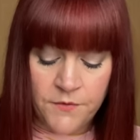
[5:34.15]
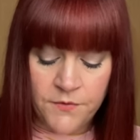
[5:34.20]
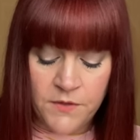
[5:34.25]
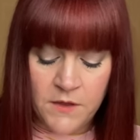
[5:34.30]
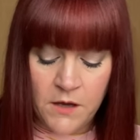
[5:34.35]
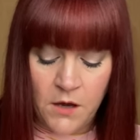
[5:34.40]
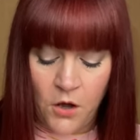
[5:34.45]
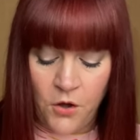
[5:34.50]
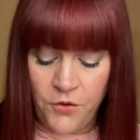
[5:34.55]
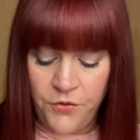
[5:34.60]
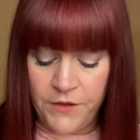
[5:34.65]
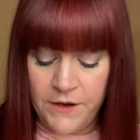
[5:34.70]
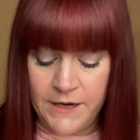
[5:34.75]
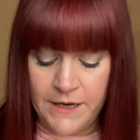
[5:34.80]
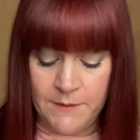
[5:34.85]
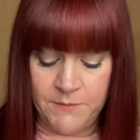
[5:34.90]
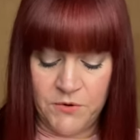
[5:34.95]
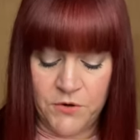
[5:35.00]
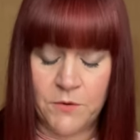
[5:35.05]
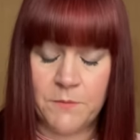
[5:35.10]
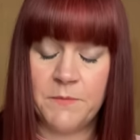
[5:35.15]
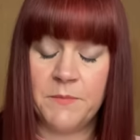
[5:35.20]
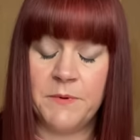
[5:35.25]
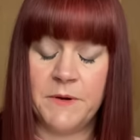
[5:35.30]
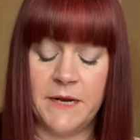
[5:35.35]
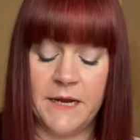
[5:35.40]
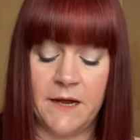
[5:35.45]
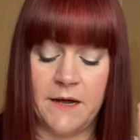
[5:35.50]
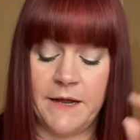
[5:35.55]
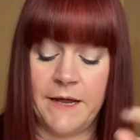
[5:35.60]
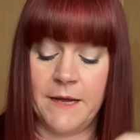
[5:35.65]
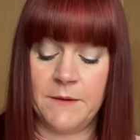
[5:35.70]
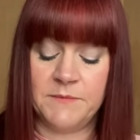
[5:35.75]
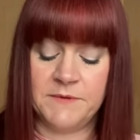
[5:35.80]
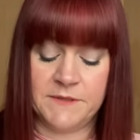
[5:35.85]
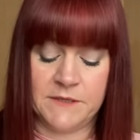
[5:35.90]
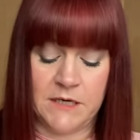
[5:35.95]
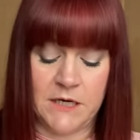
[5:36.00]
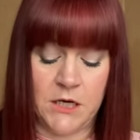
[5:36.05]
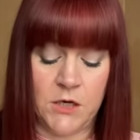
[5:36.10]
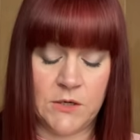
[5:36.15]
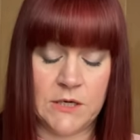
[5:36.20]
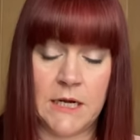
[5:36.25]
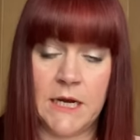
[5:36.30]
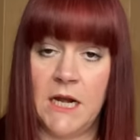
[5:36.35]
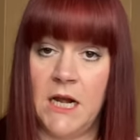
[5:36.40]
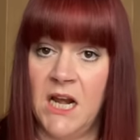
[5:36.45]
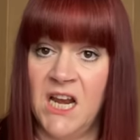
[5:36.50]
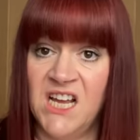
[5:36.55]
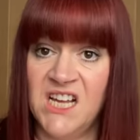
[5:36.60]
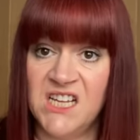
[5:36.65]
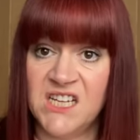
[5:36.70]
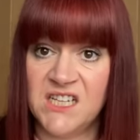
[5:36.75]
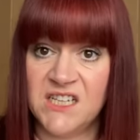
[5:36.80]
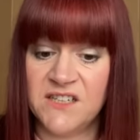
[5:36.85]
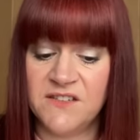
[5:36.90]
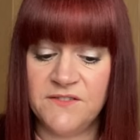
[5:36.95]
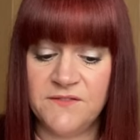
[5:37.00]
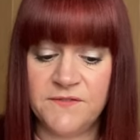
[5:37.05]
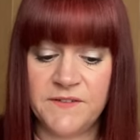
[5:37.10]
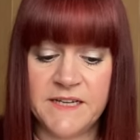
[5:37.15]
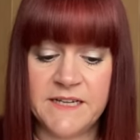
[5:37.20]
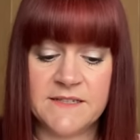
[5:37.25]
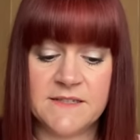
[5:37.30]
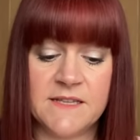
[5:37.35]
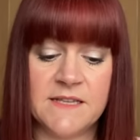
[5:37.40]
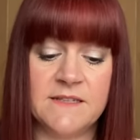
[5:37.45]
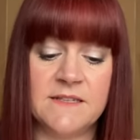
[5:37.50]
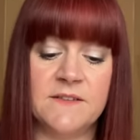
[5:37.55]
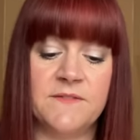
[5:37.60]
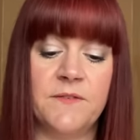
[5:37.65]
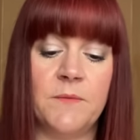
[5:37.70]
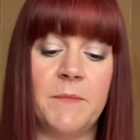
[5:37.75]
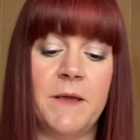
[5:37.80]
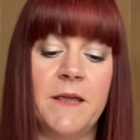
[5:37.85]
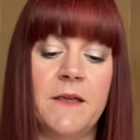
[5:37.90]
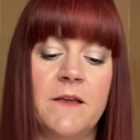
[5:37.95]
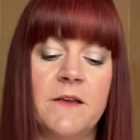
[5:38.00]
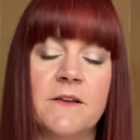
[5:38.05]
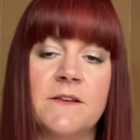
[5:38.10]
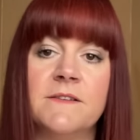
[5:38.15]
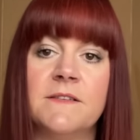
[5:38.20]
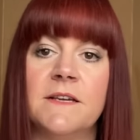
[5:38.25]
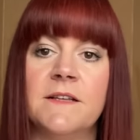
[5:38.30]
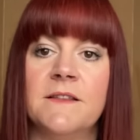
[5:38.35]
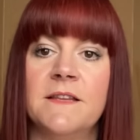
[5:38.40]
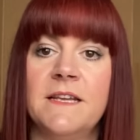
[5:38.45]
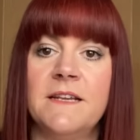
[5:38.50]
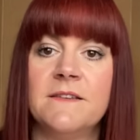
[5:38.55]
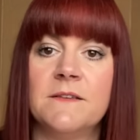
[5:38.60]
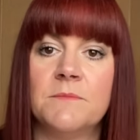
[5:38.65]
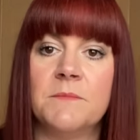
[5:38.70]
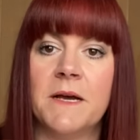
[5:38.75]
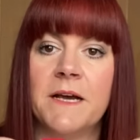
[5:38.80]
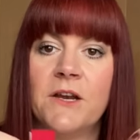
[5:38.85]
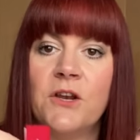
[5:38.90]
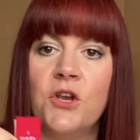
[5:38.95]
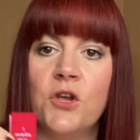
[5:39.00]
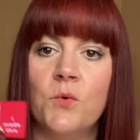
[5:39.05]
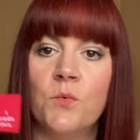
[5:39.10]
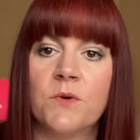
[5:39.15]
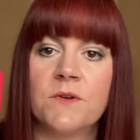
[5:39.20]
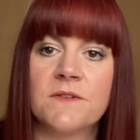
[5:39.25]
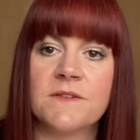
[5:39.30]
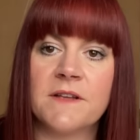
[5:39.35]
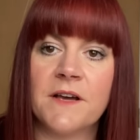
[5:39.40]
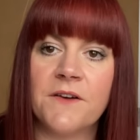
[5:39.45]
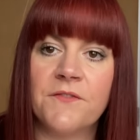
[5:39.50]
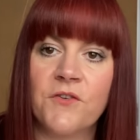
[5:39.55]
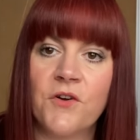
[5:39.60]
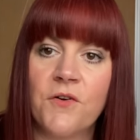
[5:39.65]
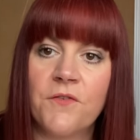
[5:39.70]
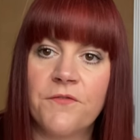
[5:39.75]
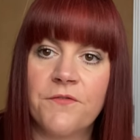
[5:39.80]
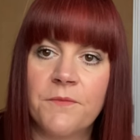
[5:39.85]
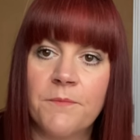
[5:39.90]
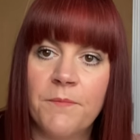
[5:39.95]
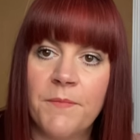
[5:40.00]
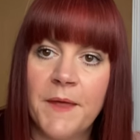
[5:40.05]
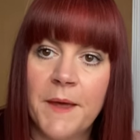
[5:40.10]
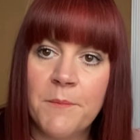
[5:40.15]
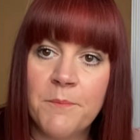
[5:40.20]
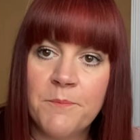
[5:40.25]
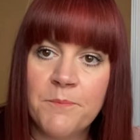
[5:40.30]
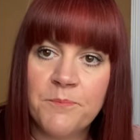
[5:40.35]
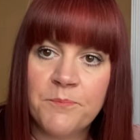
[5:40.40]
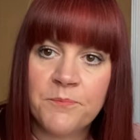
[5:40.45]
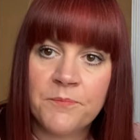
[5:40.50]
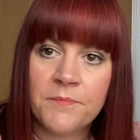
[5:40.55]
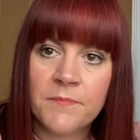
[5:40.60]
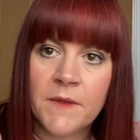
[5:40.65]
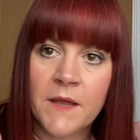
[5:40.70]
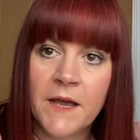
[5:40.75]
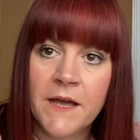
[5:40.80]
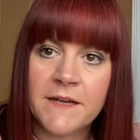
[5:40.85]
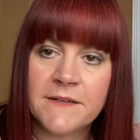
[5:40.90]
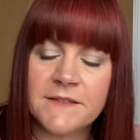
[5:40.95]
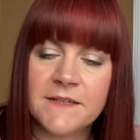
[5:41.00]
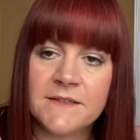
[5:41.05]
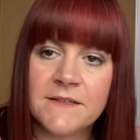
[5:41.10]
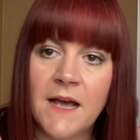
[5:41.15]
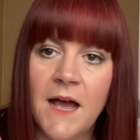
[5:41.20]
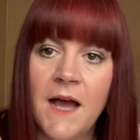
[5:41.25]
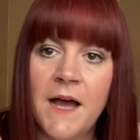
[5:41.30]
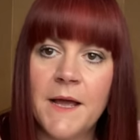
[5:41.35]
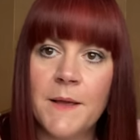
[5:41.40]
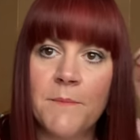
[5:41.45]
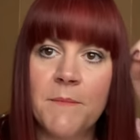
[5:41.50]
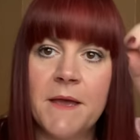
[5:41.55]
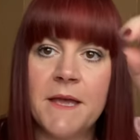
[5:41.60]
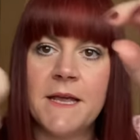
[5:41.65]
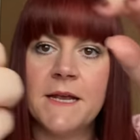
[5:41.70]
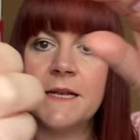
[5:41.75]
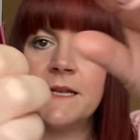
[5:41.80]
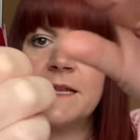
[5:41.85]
The other label company I absolutely love is This Is For Makers. And these are my new ones that I've got from them. It says, I made